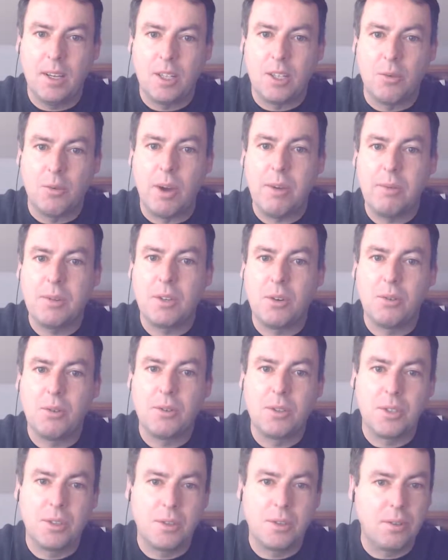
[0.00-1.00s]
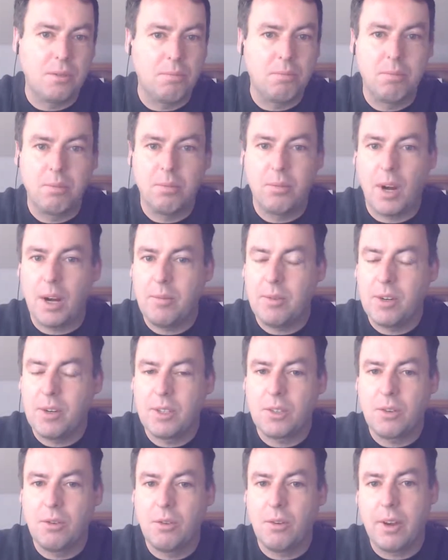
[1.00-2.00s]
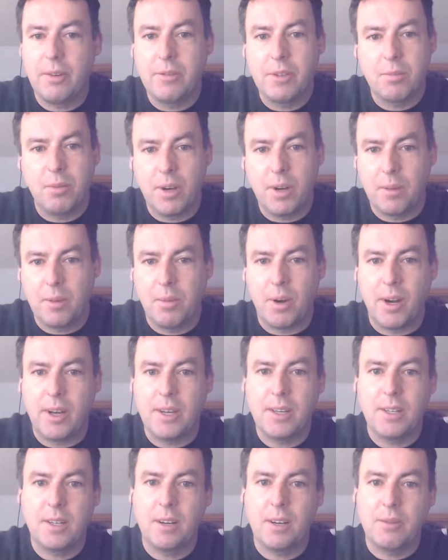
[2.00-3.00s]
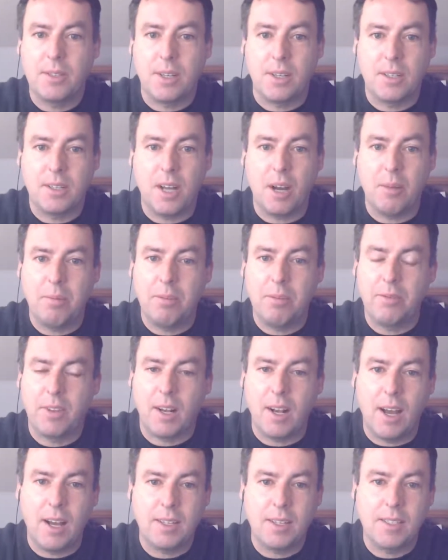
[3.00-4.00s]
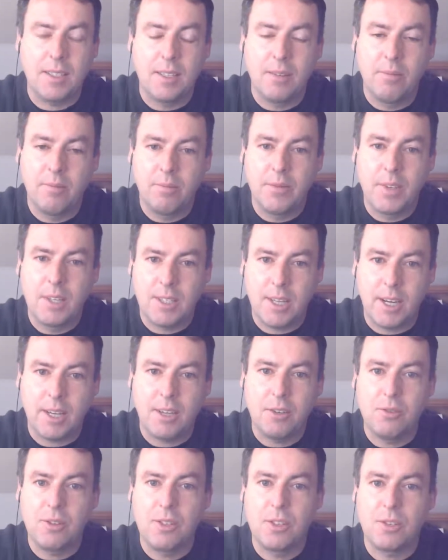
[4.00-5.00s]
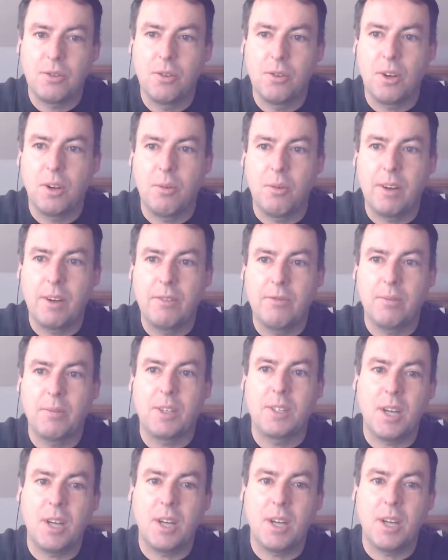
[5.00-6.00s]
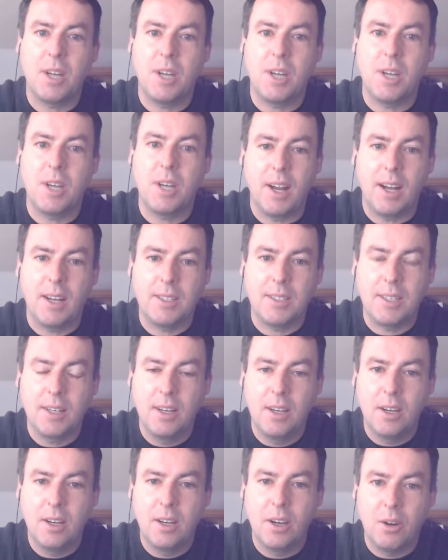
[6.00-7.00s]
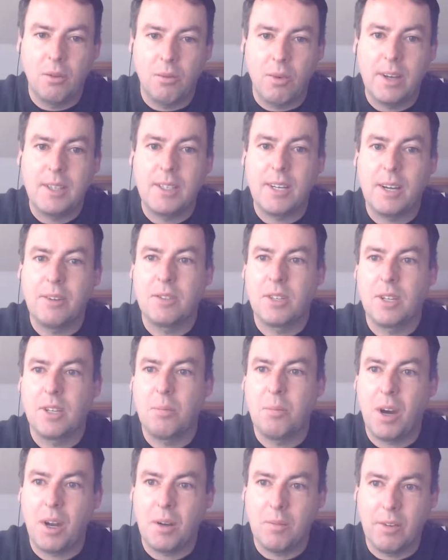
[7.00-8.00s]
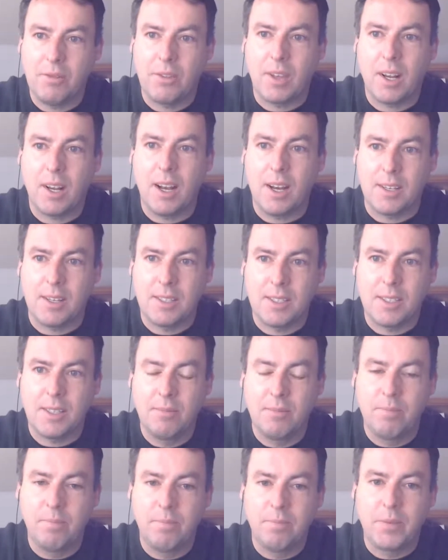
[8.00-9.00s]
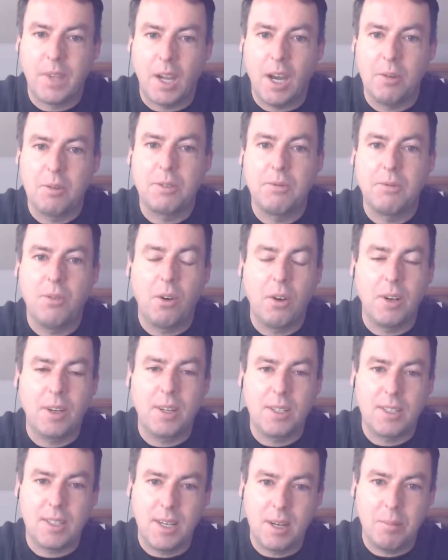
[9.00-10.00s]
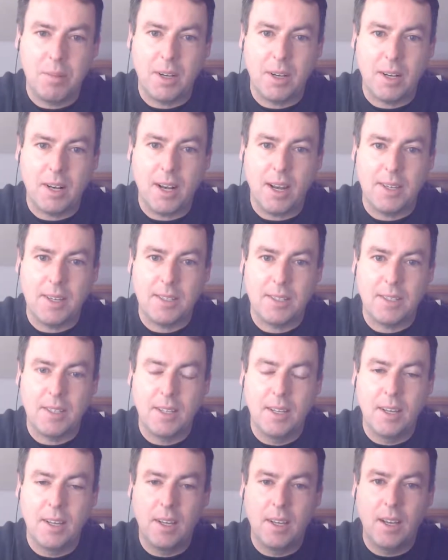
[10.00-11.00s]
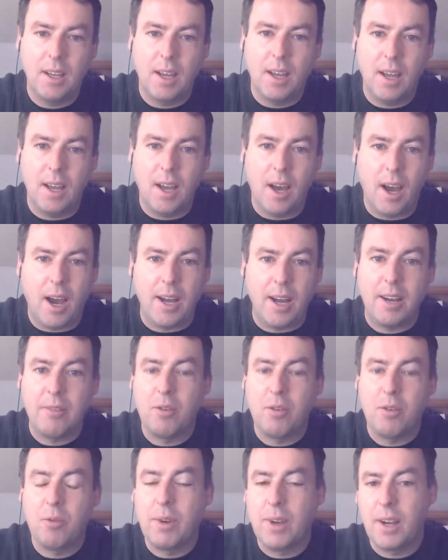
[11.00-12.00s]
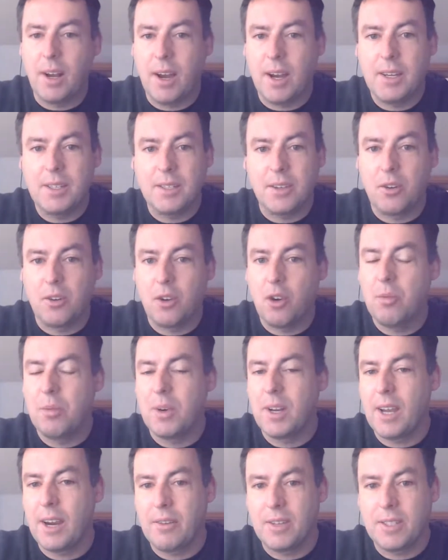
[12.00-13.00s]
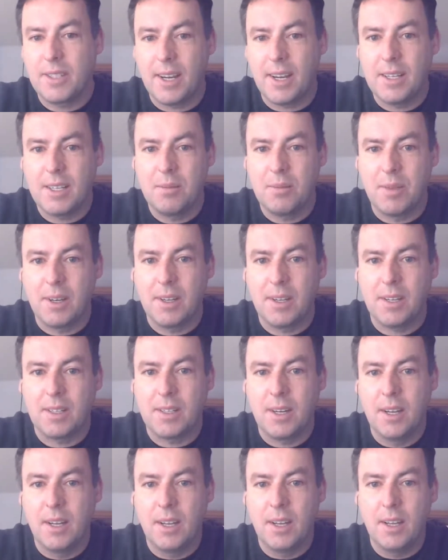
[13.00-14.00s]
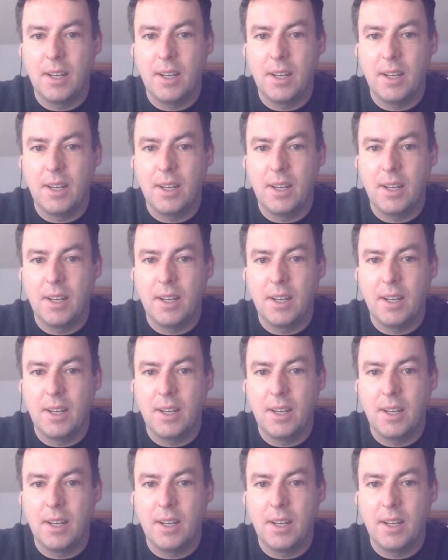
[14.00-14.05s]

So I was going to primary school, I was pretty bright. I was at the top of the class. Secondary school, I went from the top of the class right down to the bottom of the class. I was falling asleep in class. I never realized, or nobody ever said to me, that